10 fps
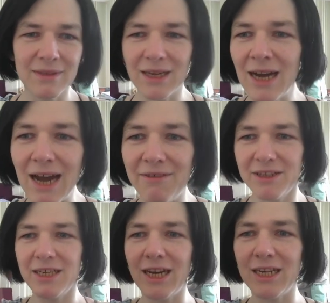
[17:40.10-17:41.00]
They
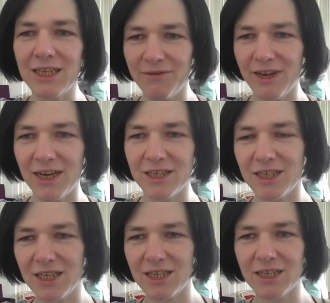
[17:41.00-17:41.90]
haven't yet
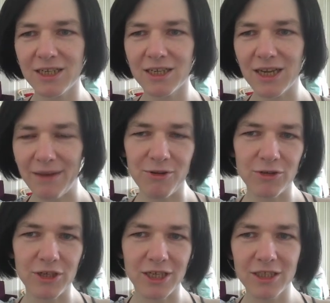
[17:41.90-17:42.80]
invented
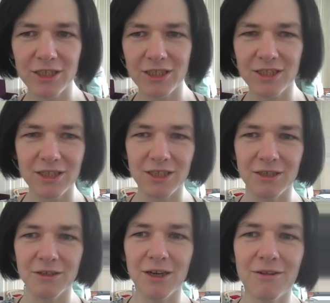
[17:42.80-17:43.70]
computers,
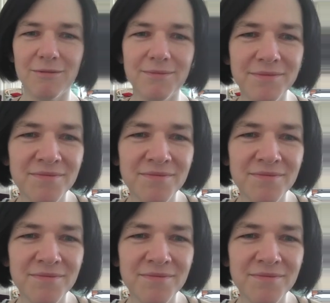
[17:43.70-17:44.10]
you know.